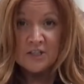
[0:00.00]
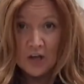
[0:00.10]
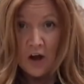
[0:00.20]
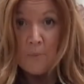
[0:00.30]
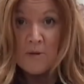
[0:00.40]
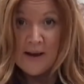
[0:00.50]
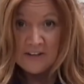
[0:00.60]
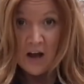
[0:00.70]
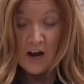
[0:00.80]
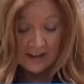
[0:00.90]
tub you
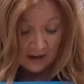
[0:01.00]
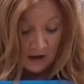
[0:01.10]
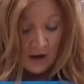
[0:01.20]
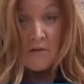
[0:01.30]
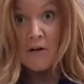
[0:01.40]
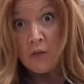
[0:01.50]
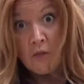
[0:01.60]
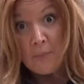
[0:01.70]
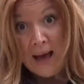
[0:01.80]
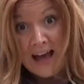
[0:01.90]
made earlier
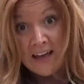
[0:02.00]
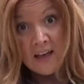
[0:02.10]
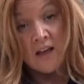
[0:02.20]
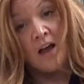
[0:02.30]
on the bag